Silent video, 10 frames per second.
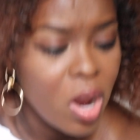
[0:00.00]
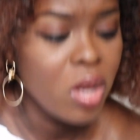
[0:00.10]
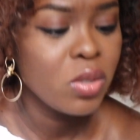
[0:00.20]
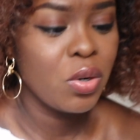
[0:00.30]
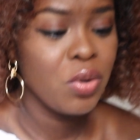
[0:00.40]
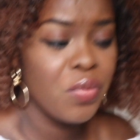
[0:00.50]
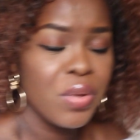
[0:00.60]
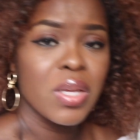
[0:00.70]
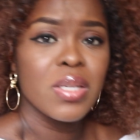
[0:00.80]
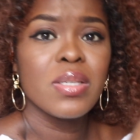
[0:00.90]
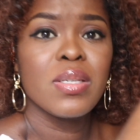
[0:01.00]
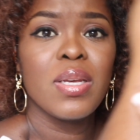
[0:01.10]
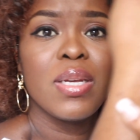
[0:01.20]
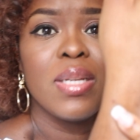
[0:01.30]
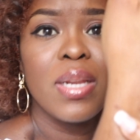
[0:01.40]
So I don't know if you can see,
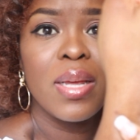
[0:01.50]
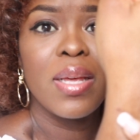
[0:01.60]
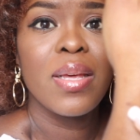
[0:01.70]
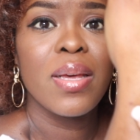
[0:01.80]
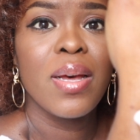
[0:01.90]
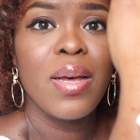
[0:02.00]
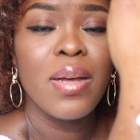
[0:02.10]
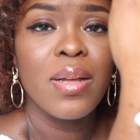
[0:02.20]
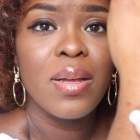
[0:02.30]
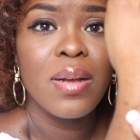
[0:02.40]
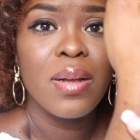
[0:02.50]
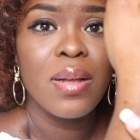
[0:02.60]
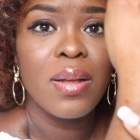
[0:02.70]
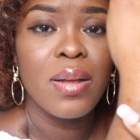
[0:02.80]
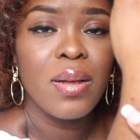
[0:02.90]
he did it here.
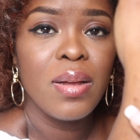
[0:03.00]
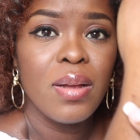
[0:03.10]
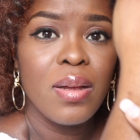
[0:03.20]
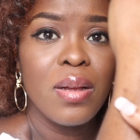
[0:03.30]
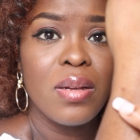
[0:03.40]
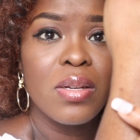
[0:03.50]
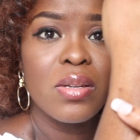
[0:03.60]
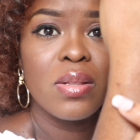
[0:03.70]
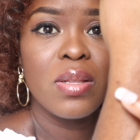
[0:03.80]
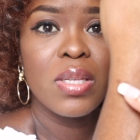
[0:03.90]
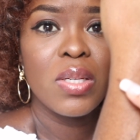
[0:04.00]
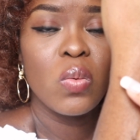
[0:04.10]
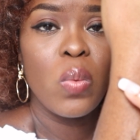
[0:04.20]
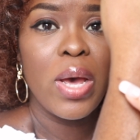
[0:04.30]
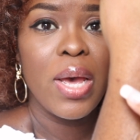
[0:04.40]
So this is
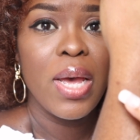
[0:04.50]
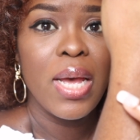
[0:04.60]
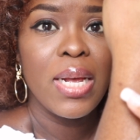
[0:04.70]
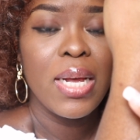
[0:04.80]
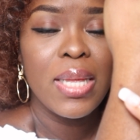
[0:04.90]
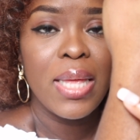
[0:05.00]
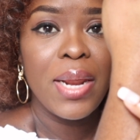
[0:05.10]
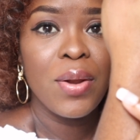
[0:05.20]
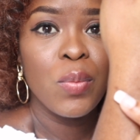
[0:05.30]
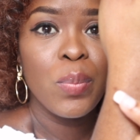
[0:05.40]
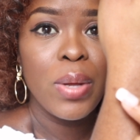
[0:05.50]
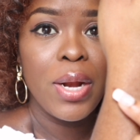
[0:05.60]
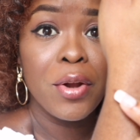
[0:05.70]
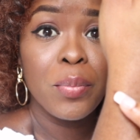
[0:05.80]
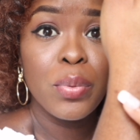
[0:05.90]
where they end up
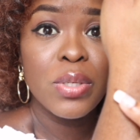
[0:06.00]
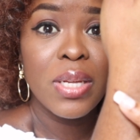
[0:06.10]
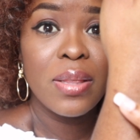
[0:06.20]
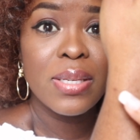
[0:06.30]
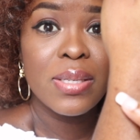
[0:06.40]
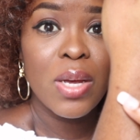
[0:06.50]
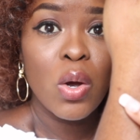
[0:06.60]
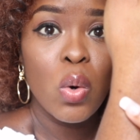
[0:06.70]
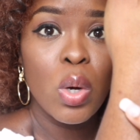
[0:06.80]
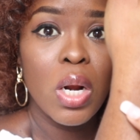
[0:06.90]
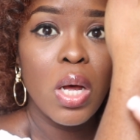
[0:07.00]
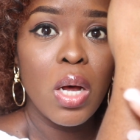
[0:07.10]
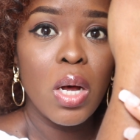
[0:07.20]
putting the second